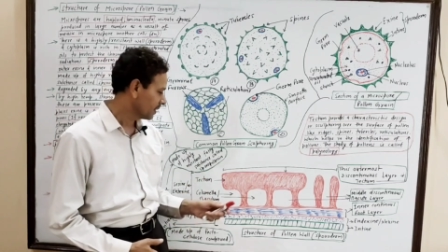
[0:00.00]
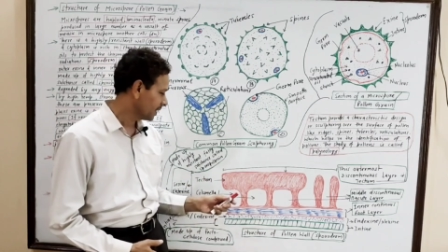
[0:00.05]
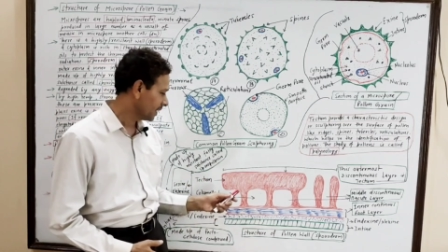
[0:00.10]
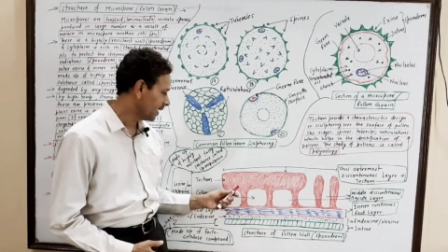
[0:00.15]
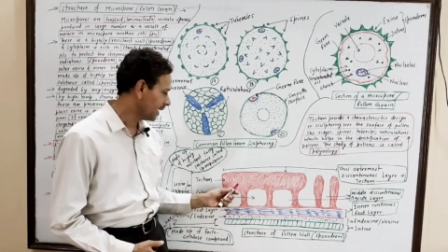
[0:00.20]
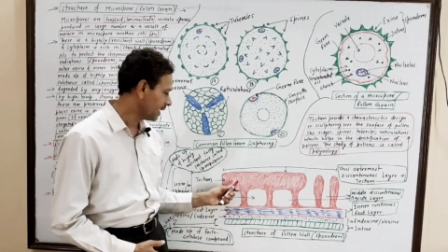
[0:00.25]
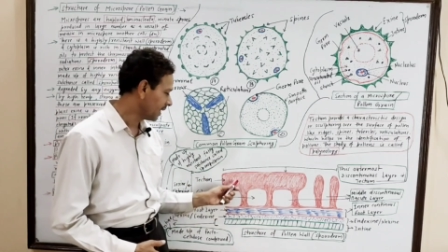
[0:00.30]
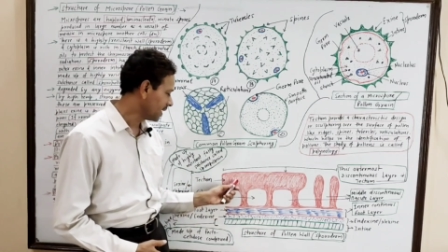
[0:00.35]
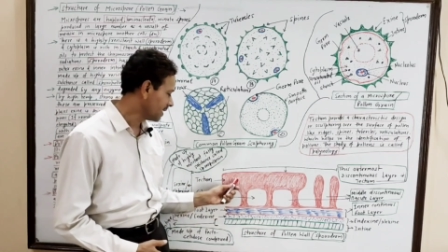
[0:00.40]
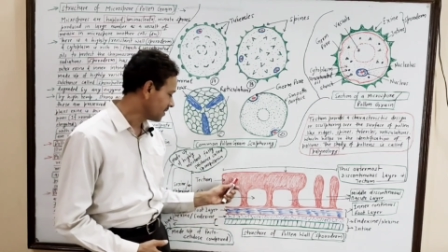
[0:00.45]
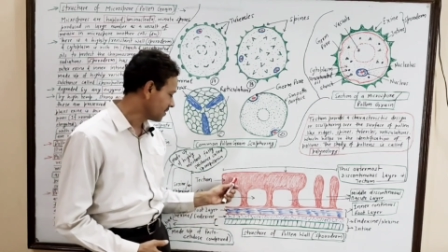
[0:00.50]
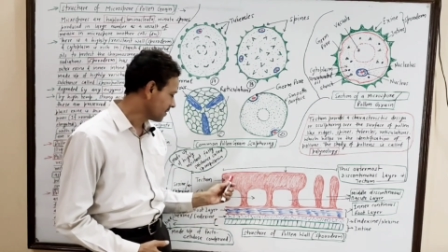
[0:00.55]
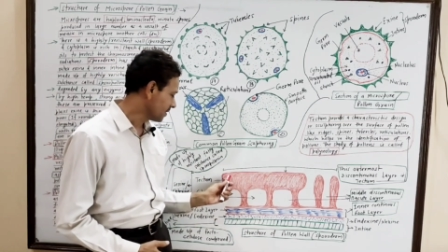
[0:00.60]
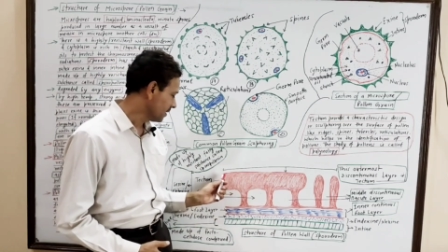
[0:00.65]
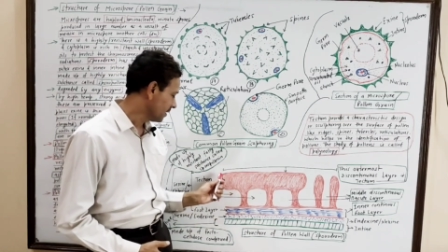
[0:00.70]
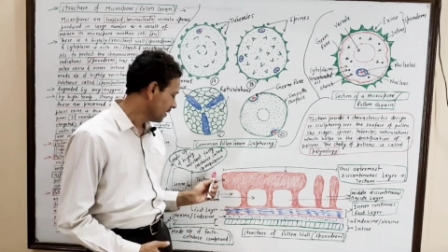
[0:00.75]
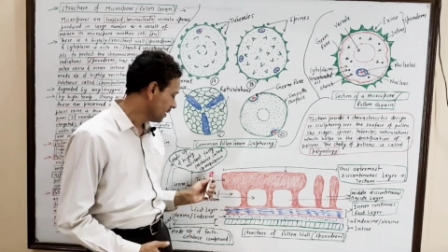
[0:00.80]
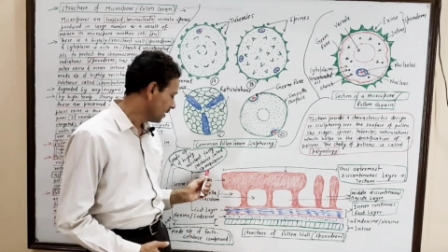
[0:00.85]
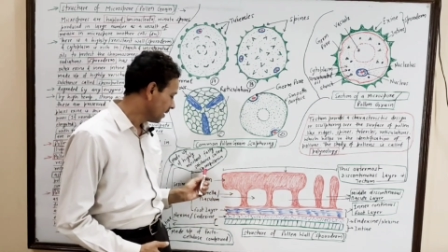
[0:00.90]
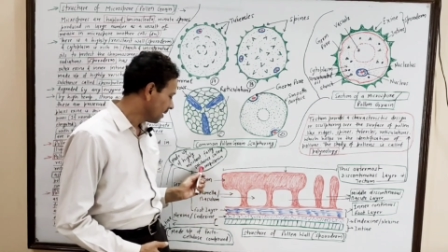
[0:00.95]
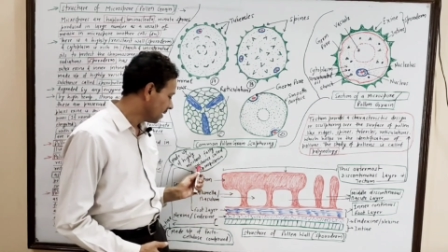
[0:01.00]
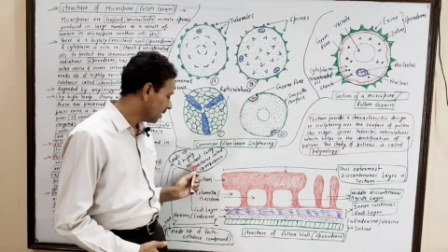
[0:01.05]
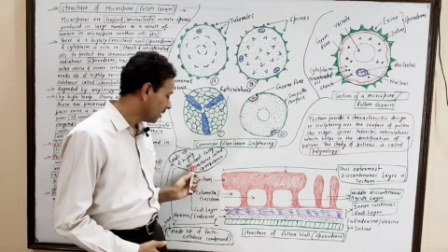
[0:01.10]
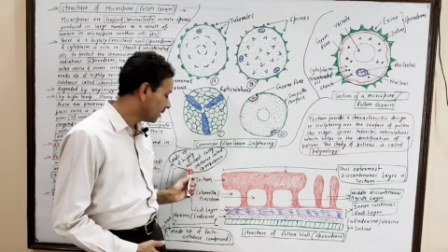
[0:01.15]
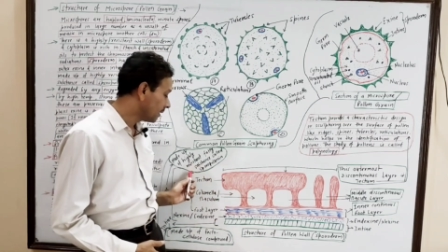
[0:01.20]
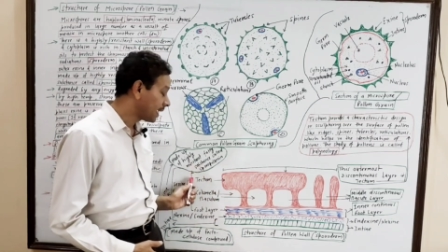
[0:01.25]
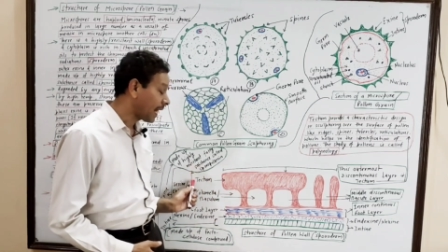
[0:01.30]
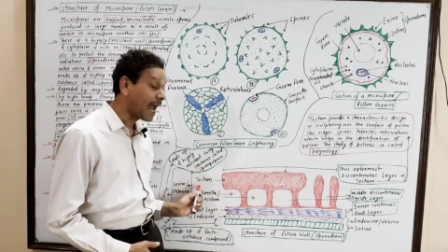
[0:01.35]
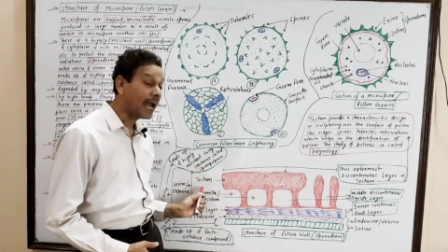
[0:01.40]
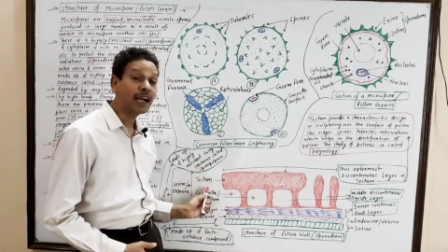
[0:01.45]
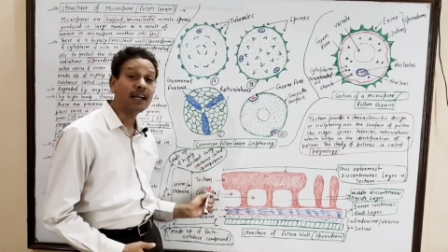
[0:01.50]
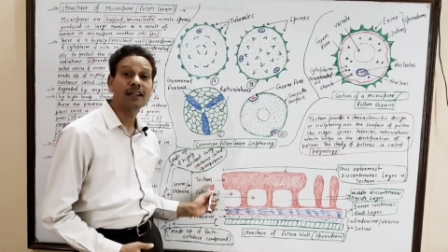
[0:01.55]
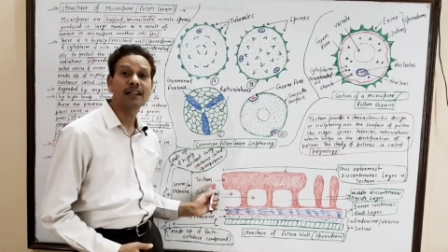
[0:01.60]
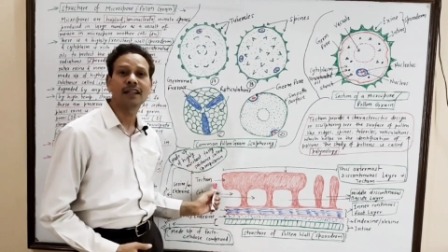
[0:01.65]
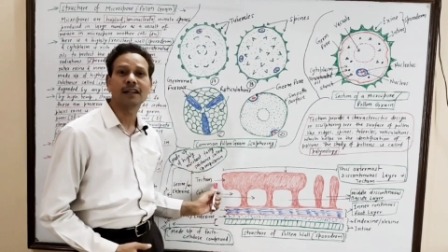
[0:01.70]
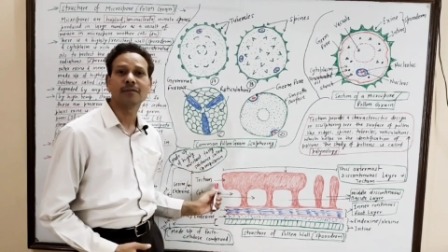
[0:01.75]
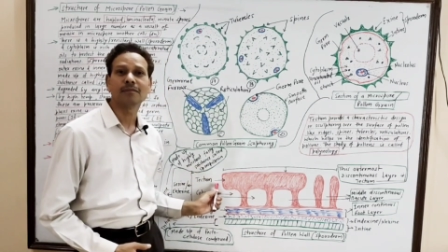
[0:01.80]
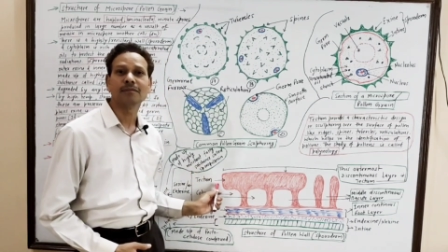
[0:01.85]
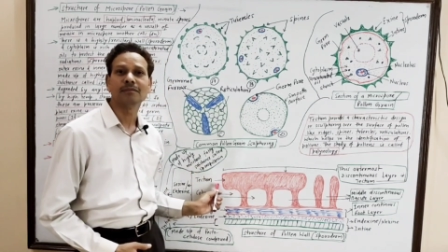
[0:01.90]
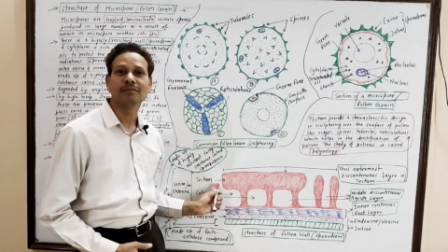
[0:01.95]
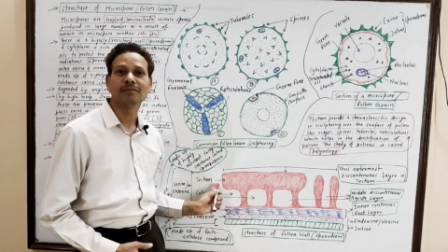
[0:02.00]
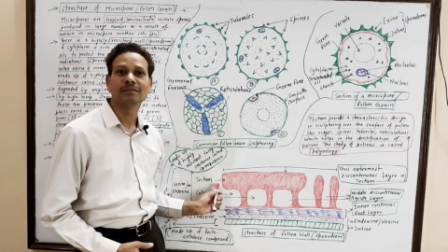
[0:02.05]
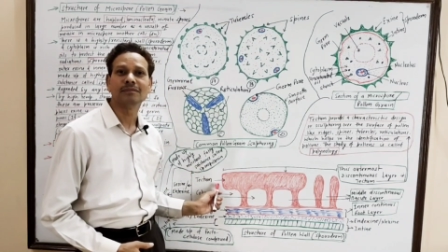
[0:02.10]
it is tectum.